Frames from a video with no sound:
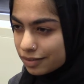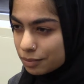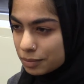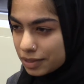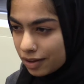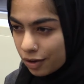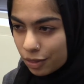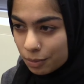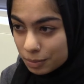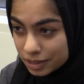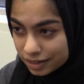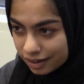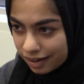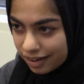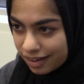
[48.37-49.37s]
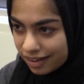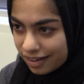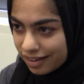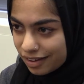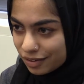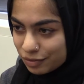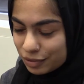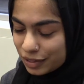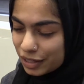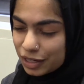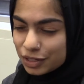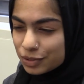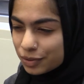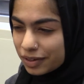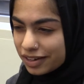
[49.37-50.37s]
me, on the media
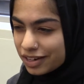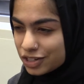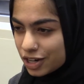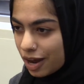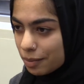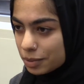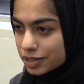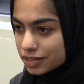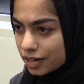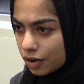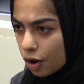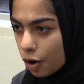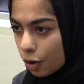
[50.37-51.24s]
related to a hijab is like,